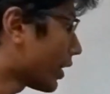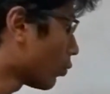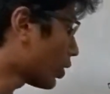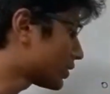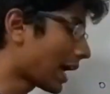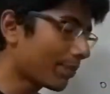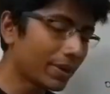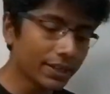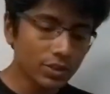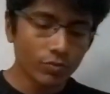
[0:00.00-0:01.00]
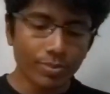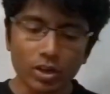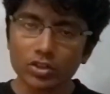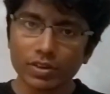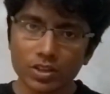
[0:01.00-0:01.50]
Okay, what's happened is
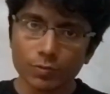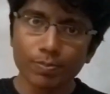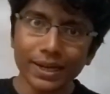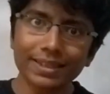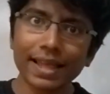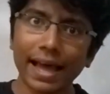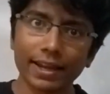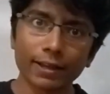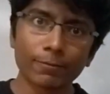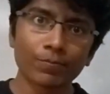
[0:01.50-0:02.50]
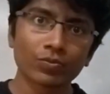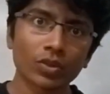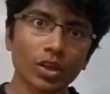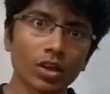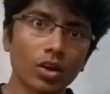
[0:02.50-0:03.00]
because we have split the array,
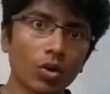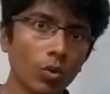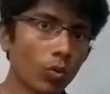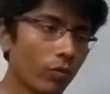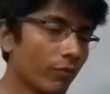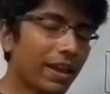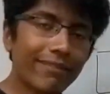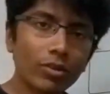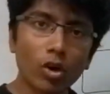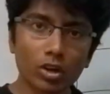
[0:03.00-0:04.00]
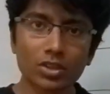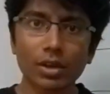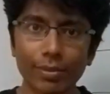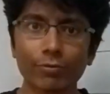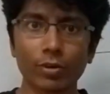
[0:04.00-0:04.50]
we have
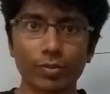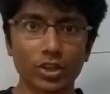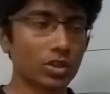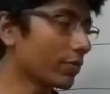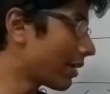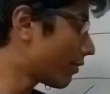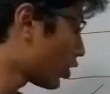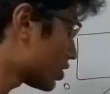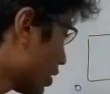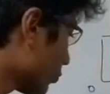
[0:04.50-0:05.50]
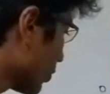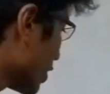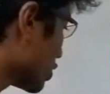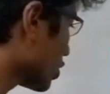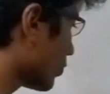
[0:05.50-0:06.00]
lost some information. We have lost the
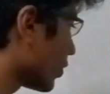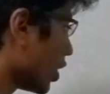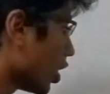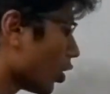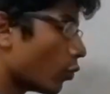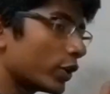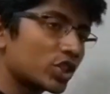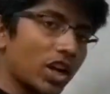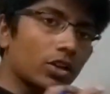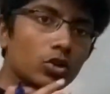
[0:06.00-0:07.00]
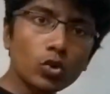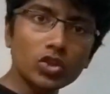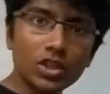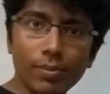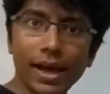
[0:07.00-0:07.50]
information of which are
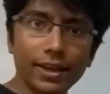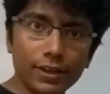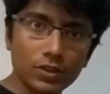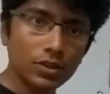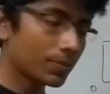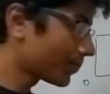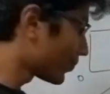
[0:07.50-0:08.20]
those subarrays